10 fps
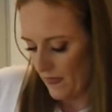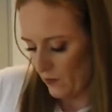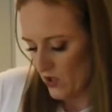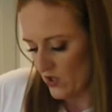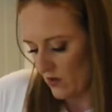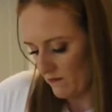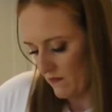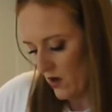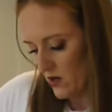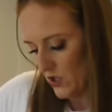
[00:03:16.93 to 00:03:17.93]
which
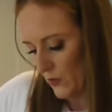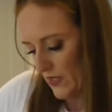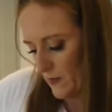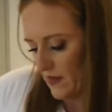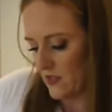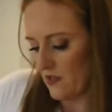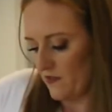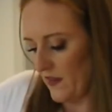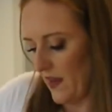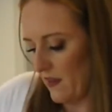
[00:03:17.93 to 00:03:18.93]
aren't too expensive.
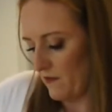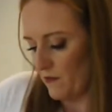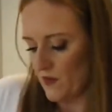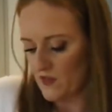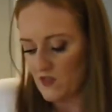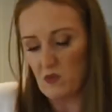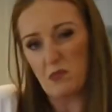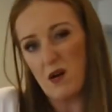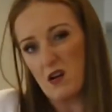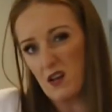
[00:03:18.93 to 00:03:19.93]
You can get them from the
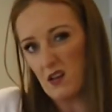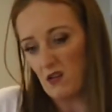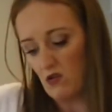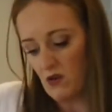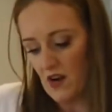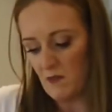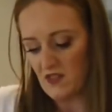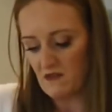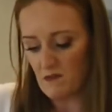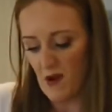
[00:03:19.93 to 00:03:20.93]
supermarket or on
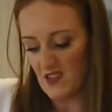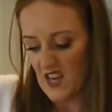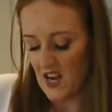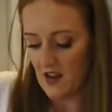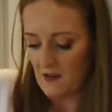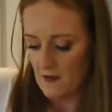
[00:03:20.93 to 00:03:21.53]
Amazon for about a tenner.